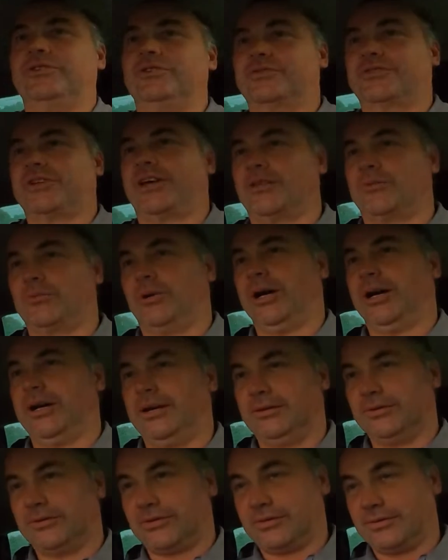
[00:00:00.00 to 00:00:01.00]
New South
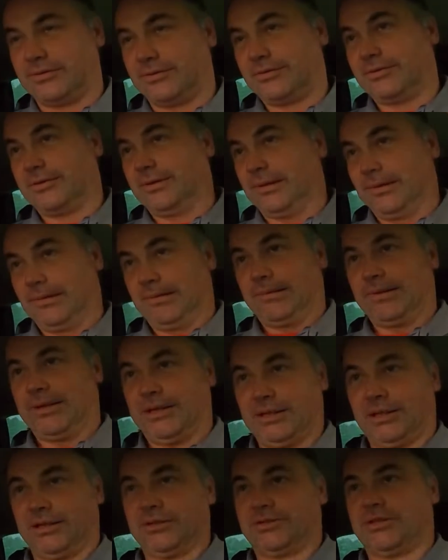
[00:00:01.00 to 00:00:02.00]
Wales.
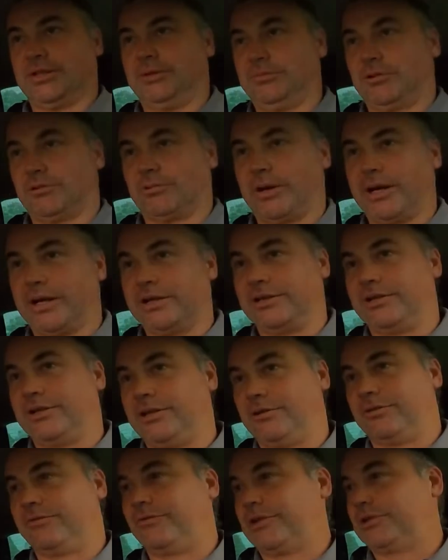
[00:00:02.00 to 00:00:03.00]
They don't seem to rate it
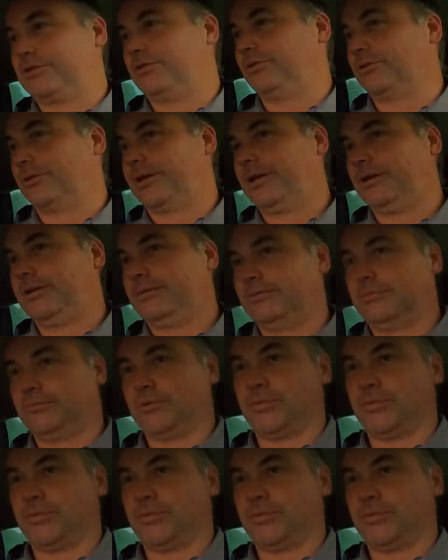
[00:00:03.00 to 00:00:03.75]
here in Victoria.